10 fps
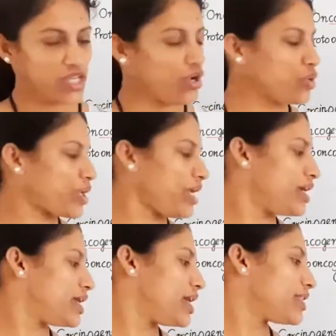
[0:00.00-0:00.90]

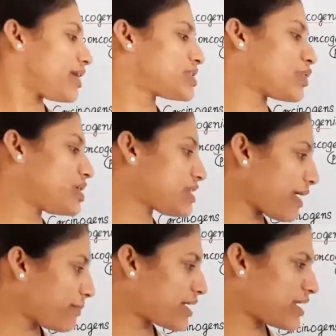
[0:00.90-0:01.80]
Okay, that's what is
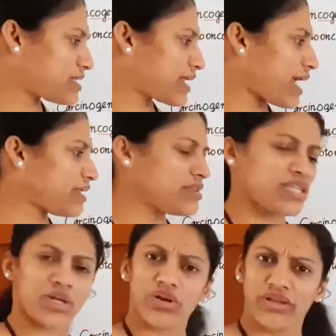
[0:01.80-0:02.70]
MRI scanning. These
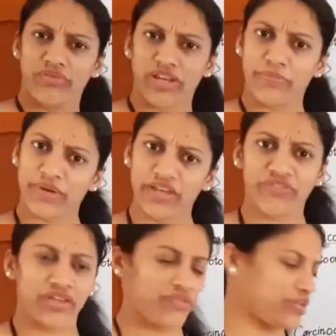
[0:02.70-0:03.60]
are all in very
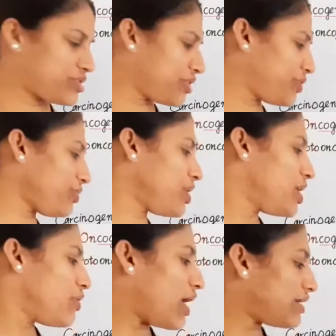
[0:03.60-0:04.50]
brief given to you.
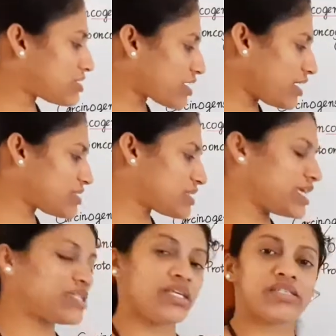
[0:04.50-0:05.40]
Understand,
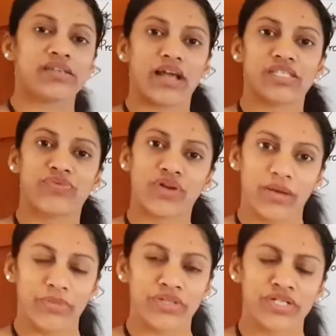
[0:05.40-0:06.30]
CT stands for
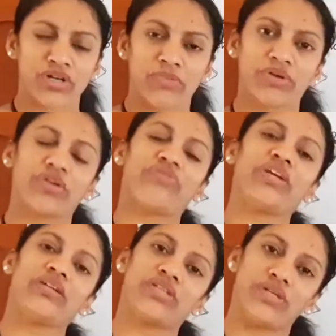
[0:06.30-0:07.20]
computed
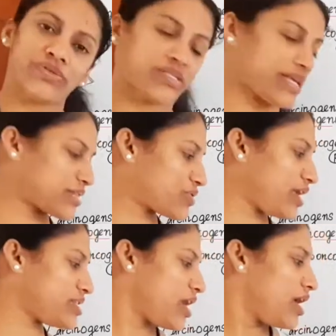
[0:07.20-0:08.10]
tomography, it uses
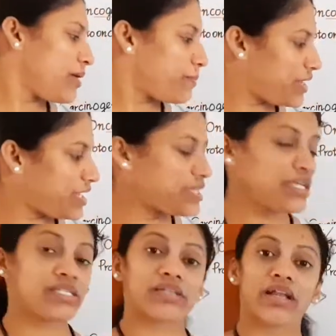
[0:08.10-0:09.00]
X-rays.
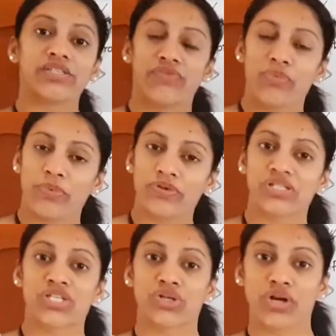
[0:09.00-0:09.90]
PET stands for
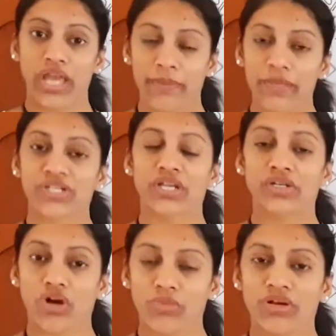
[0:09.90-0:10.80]
positron emission
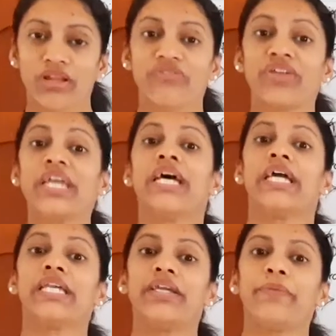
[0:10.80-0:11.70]
tomography.
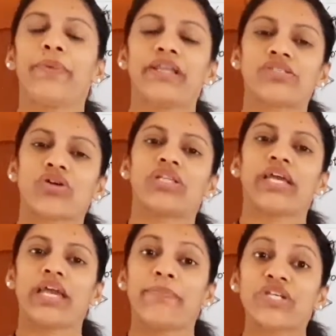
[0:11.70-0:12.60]
It depends on
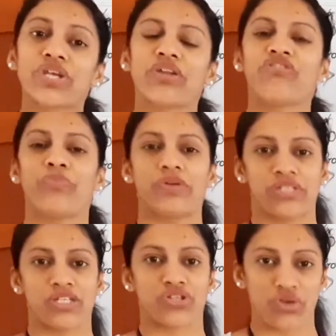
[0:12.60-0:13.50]
the emission of
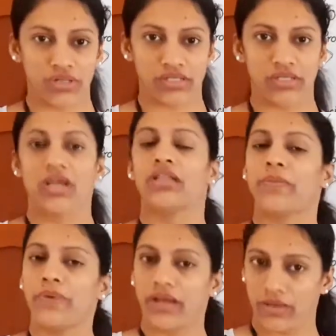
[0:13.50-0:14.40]
positrons.
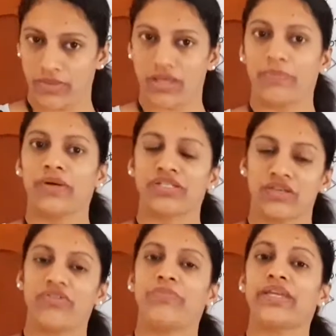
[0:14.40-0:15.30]
The
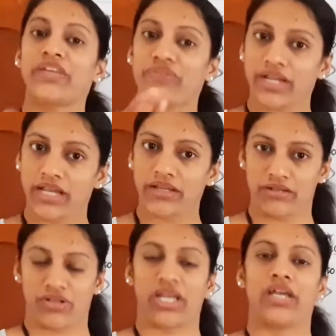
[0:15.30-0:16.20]
person will be given
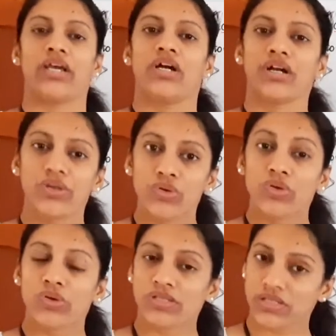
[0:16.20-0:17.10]
a
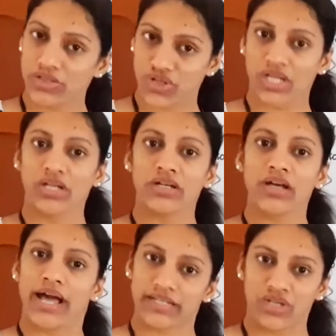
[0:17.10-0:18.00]
glucose drink
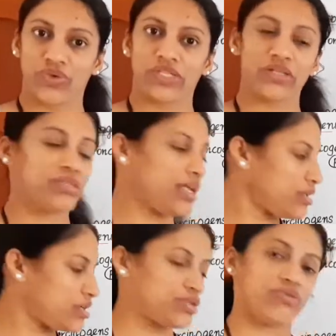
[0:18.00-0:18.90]
activated,
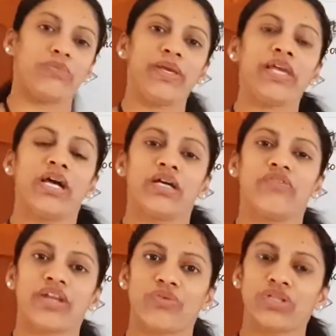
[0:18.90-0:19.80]
then it will be
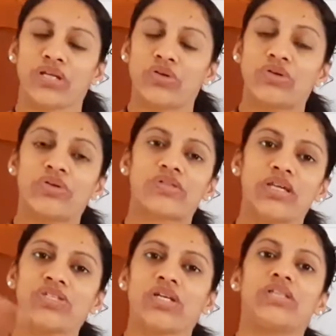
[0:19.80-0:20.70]
wherever the glucose
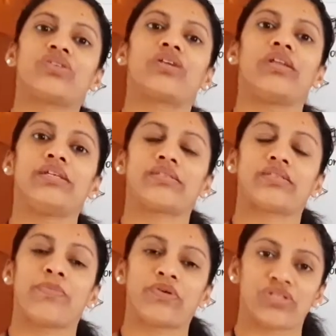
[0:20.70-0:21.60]
reach, it releases
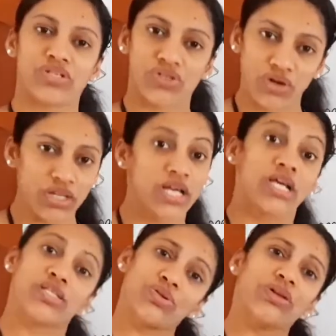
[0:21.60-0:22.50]
the
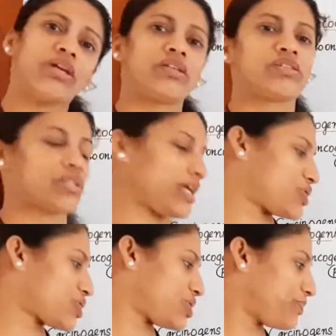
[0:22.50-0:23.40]
positron, so it is
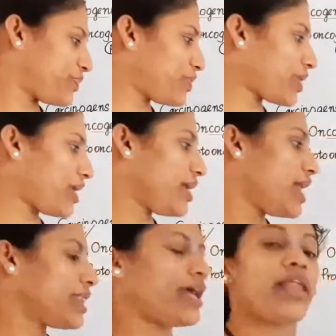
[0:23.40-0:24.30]
sketched.
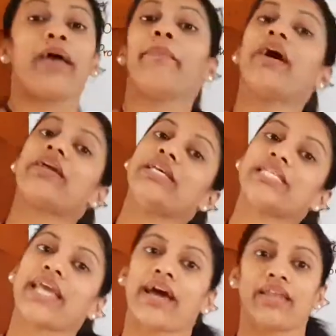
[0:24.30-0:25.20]
Okay, then MRI
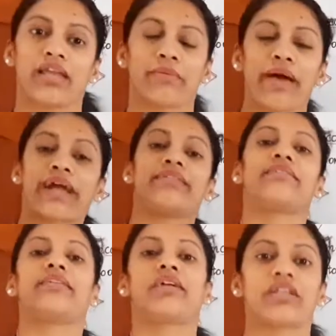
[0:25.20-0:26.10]
scanning,
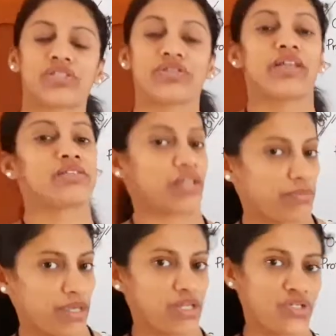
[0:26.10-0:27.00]
magnetic resonance
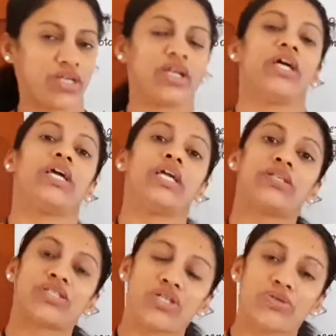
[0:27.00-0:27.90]
imaging. It
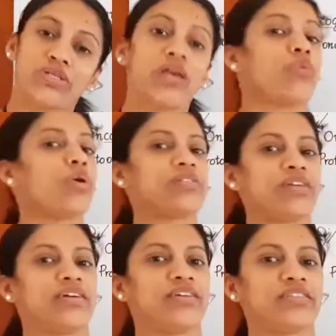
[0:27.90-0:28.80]
is using what?
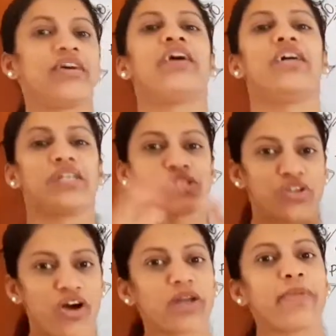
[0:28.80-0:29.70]
The
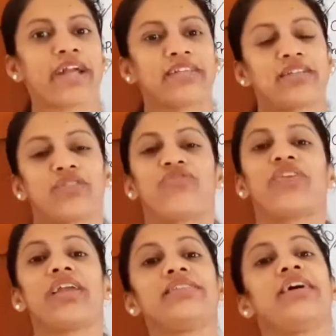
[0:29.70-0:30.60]
strong magnetic
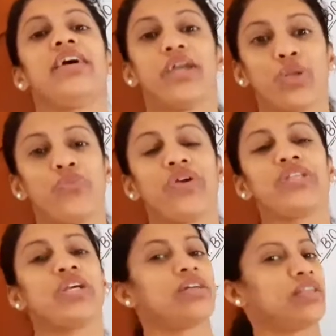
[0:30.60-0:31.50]
field in
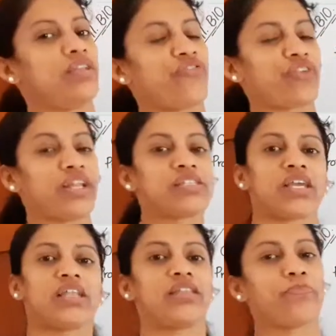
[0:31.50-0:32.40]
which the difference
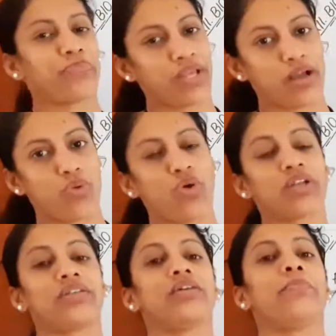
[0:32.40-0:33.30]
in the
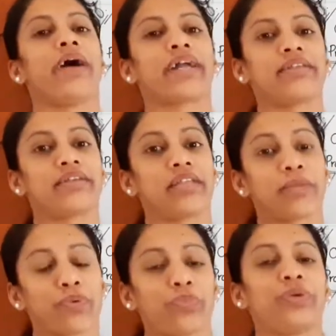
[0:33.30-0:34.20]
water
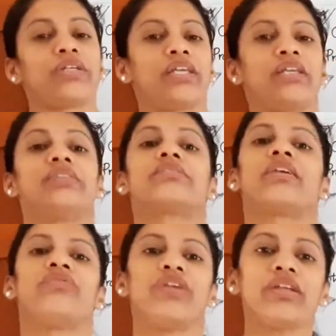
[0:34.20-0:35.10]
magnetic property is
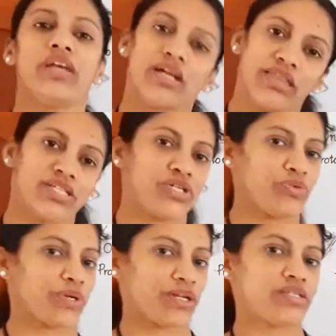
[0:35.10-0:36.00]
giving the
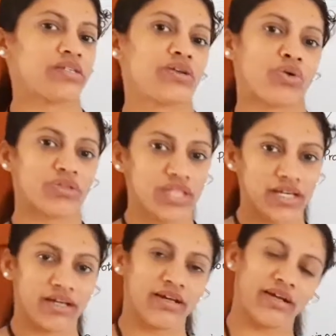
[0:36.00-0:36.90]
tumorous
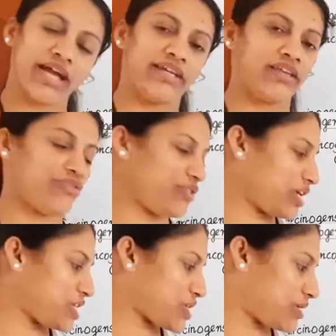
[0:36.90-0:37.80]
growth
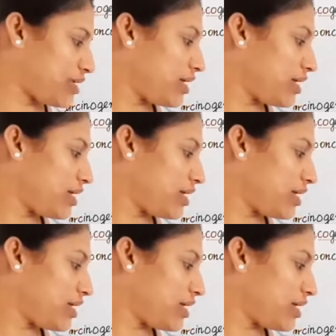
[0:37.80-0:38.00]
identification.